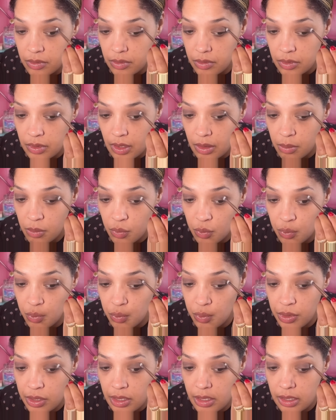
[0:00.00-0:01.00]
And I'm
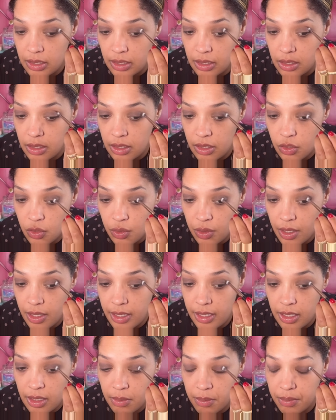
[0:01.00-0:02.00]
really gonna try
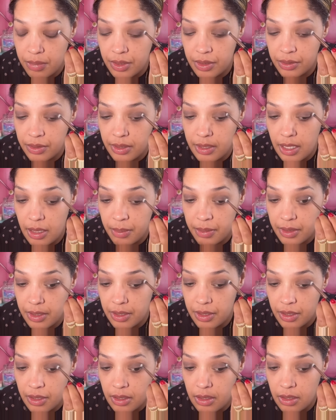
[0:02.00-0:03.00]
and build it up
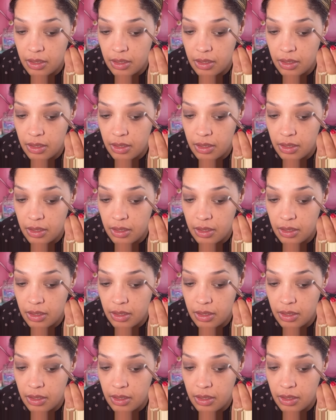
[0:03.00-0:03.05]
here.